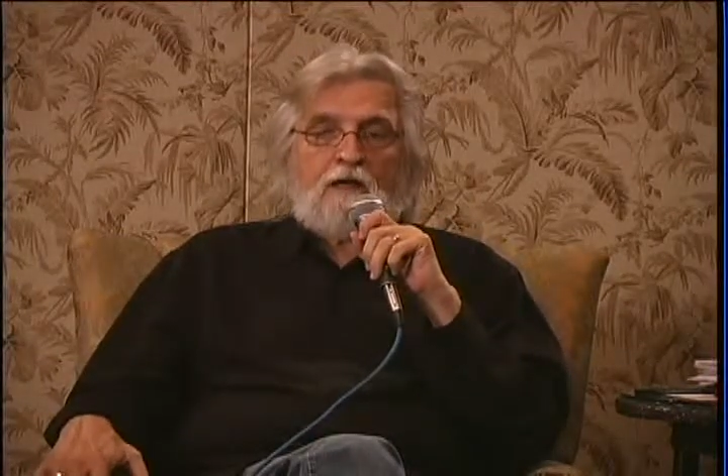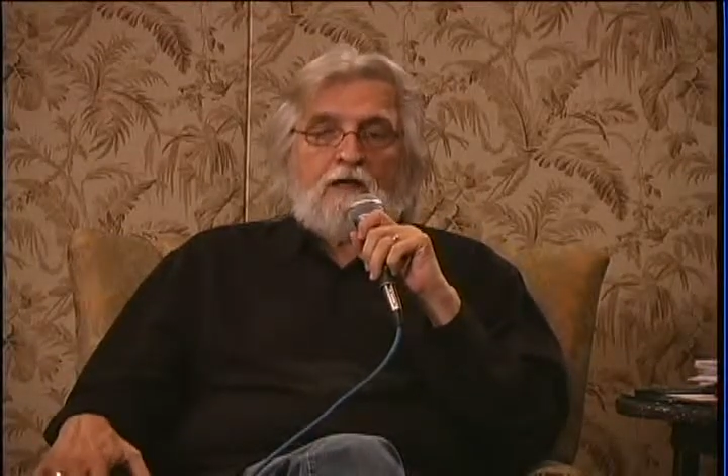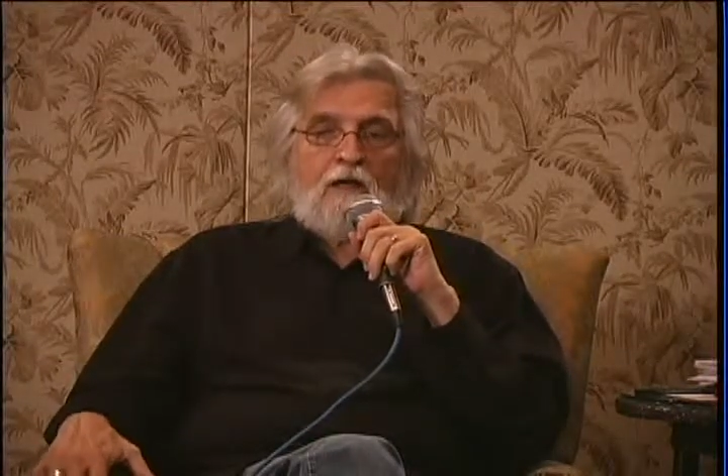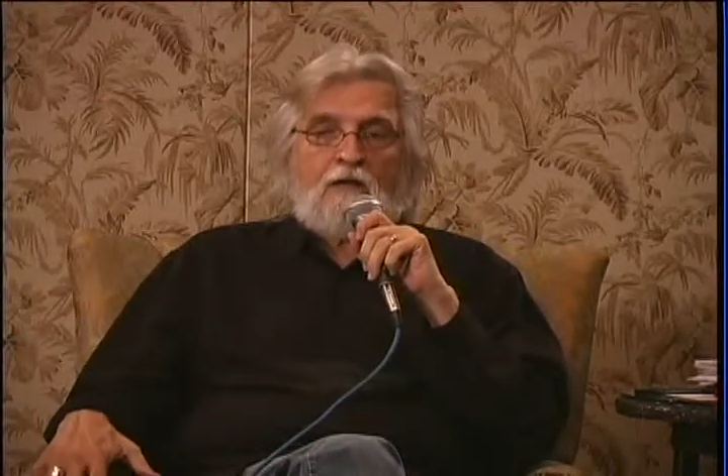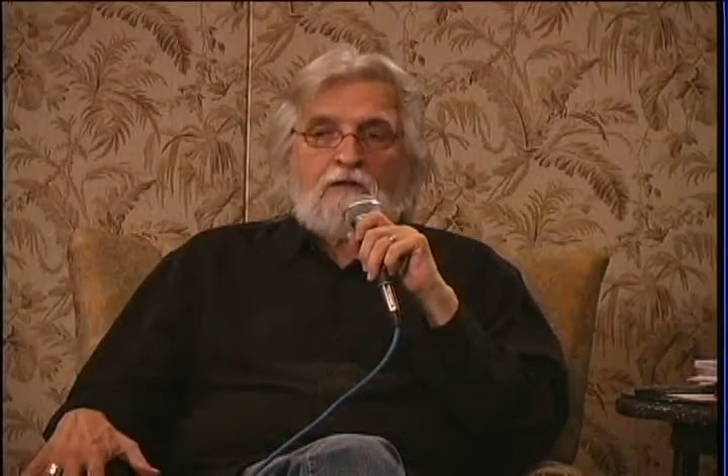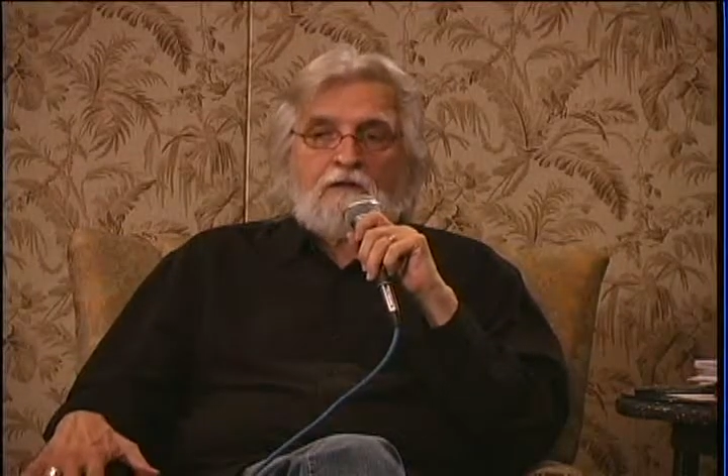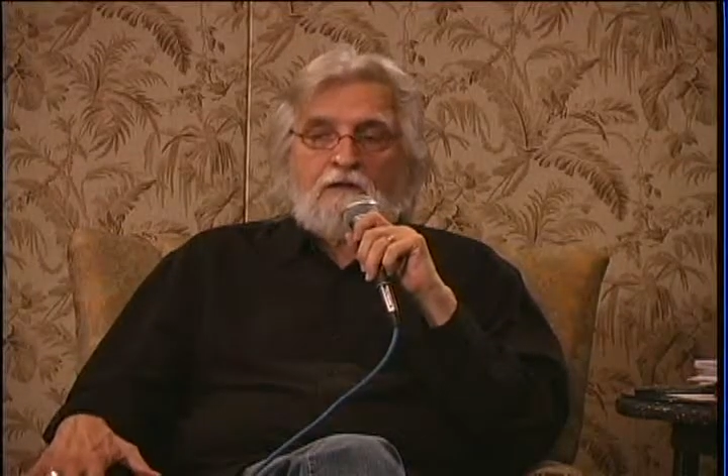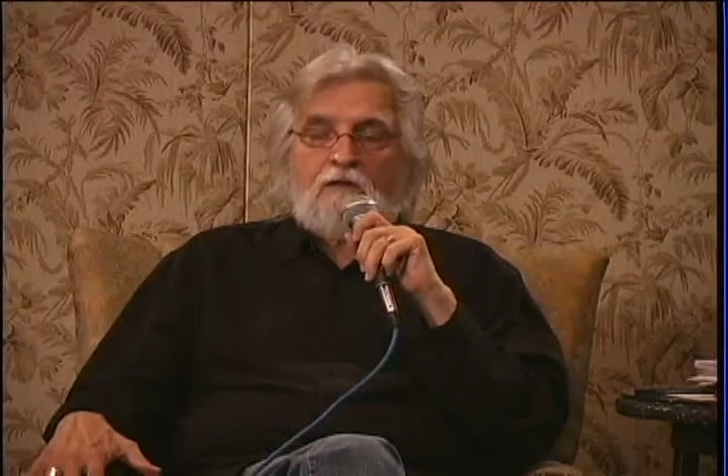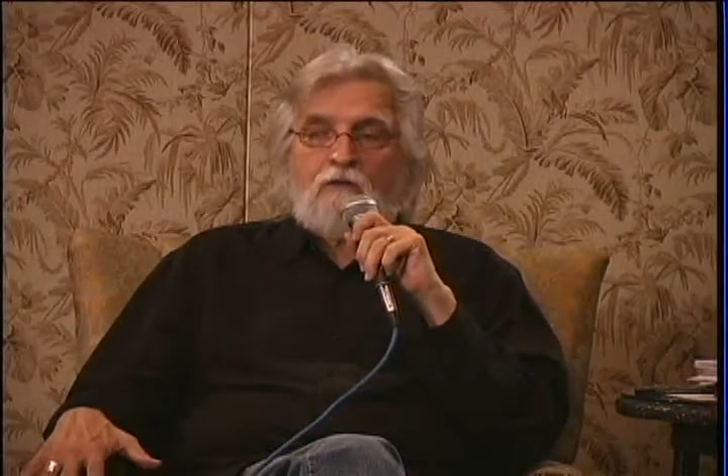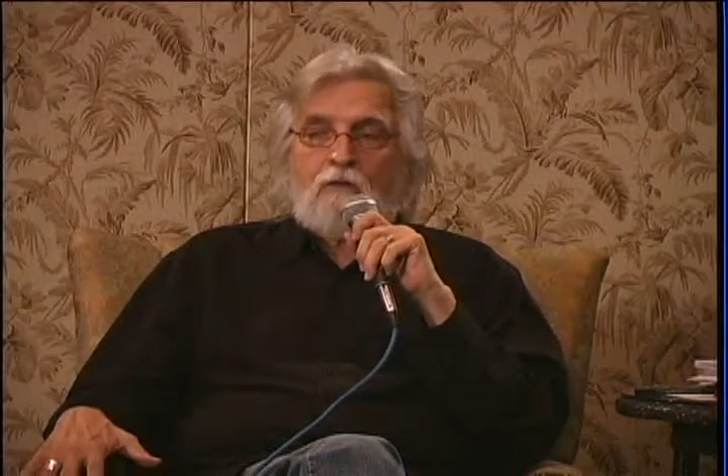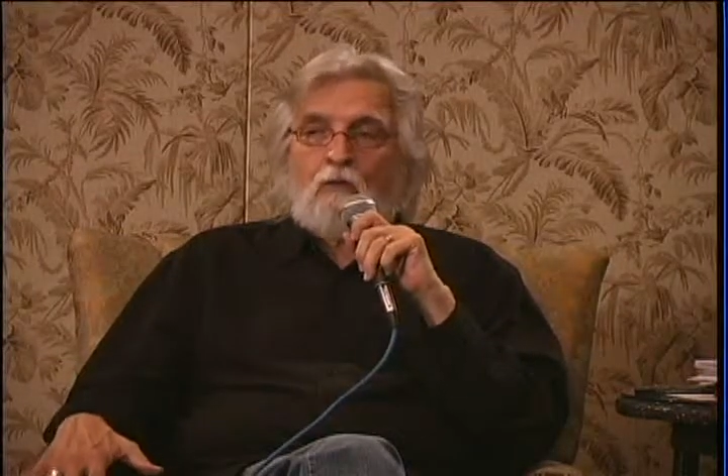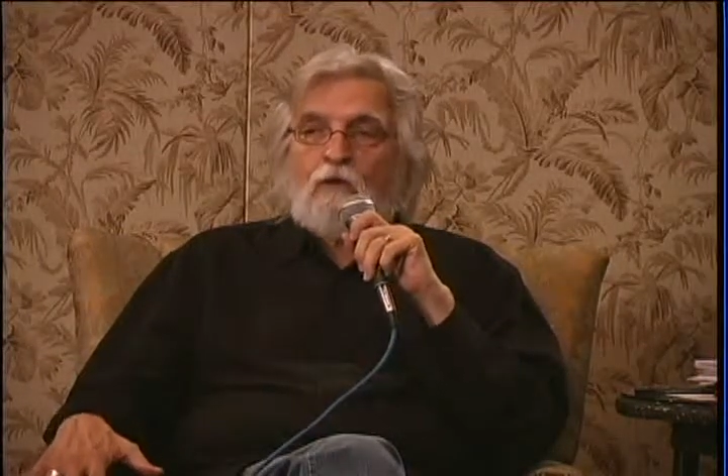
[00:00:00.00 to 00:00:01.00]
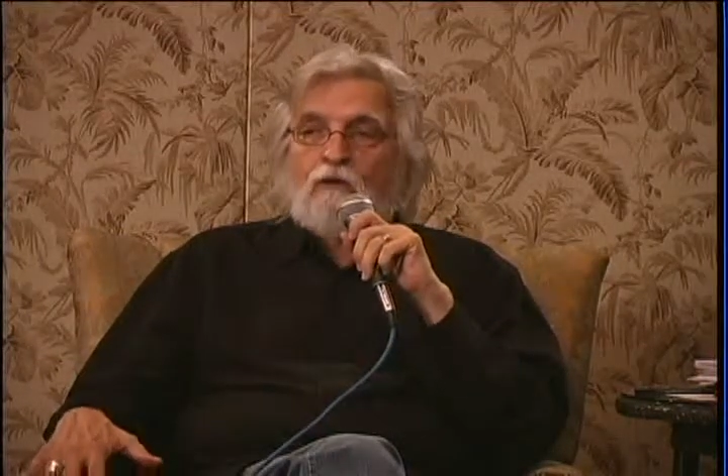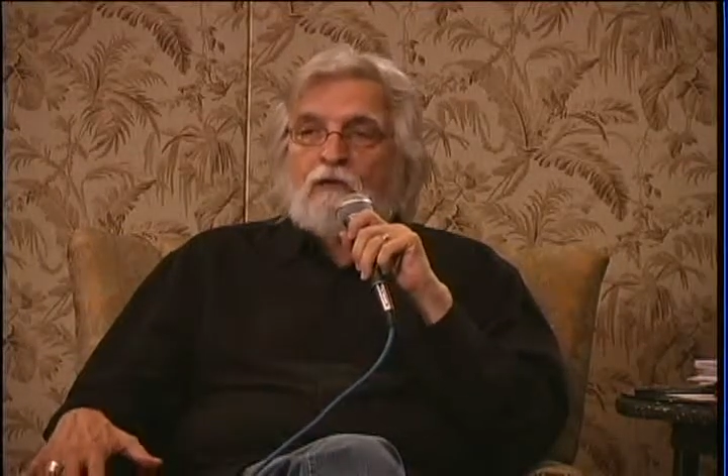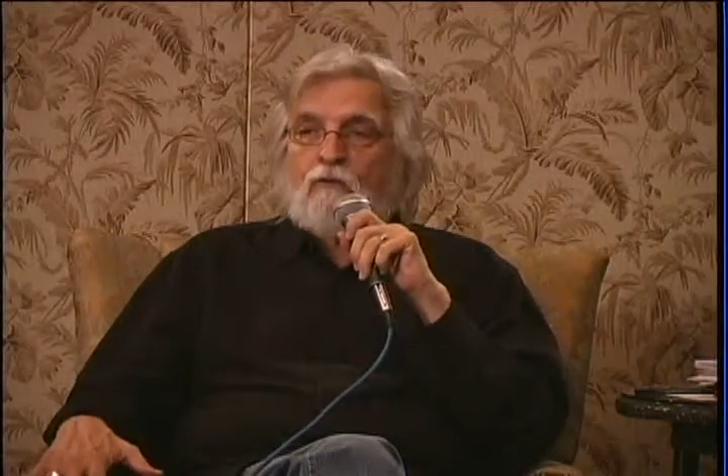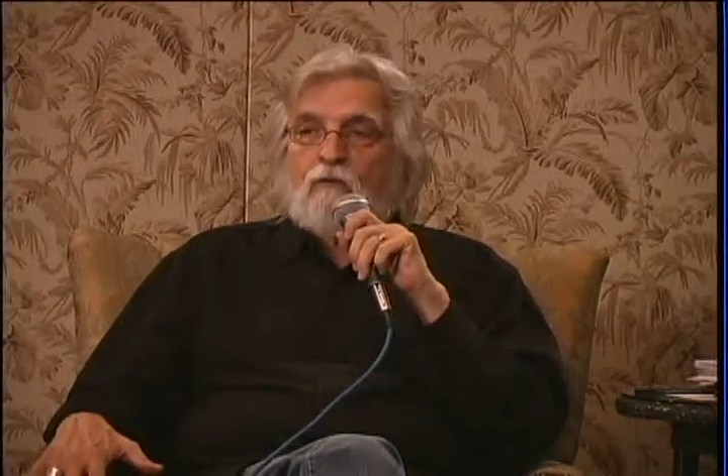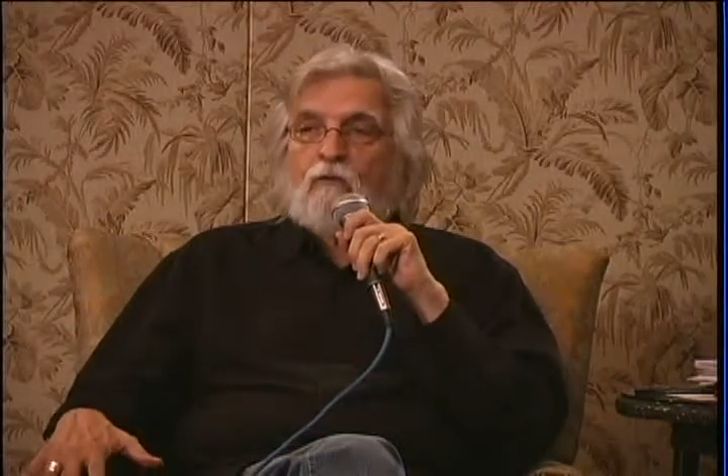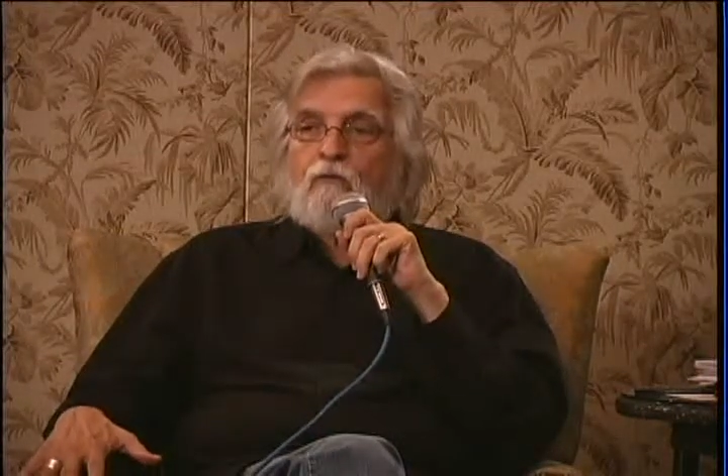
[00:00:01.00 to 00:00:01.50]
and in
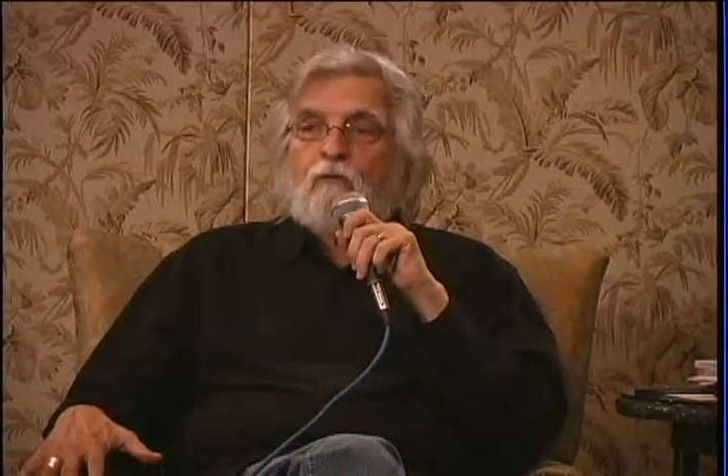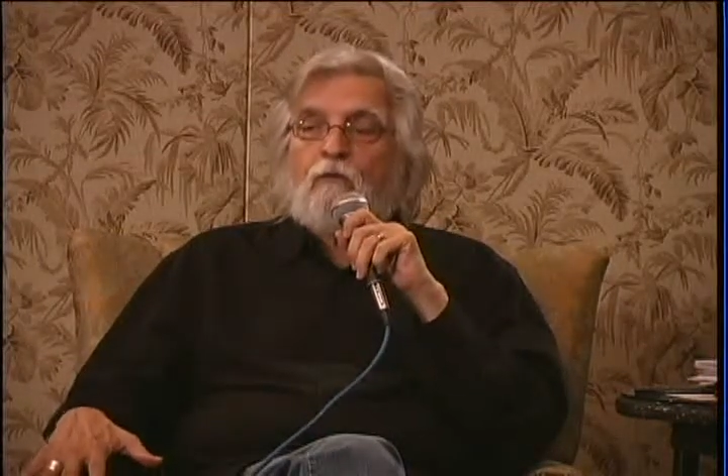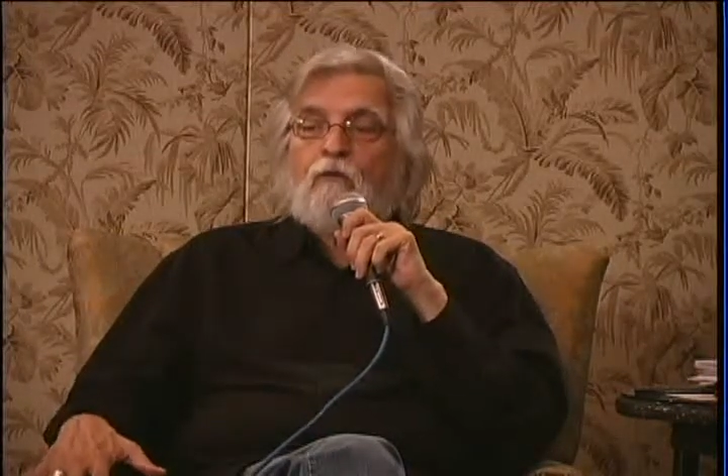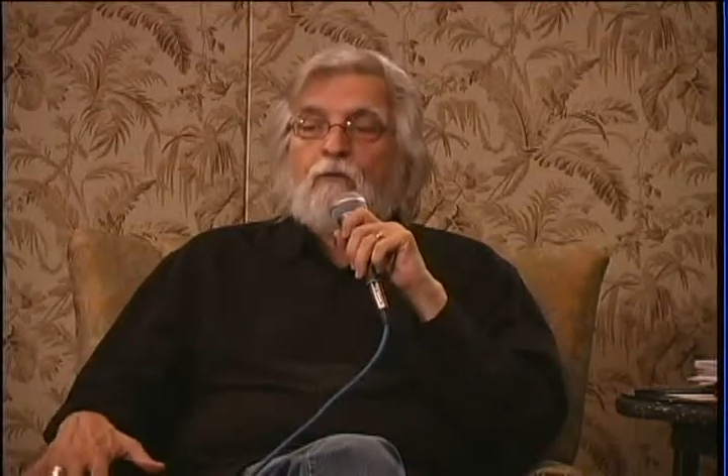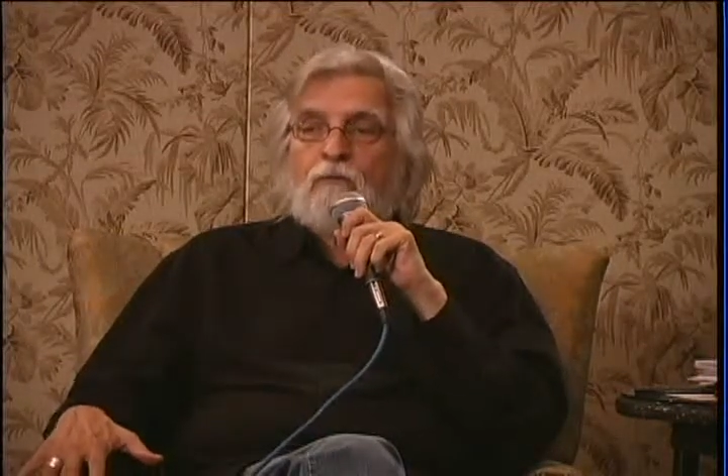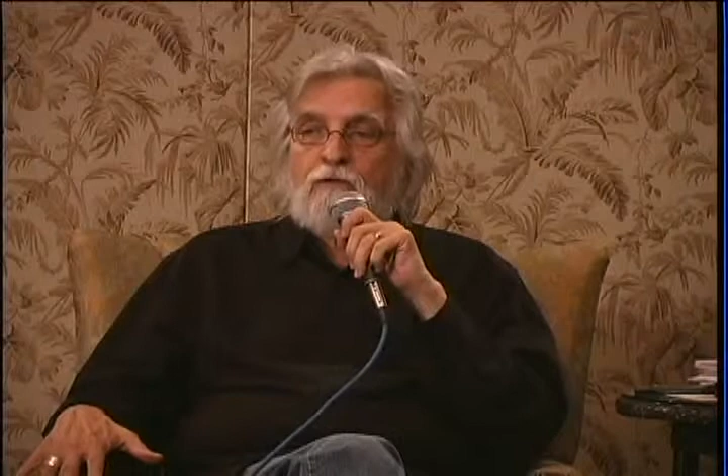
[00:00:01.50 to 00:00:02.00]
whatever form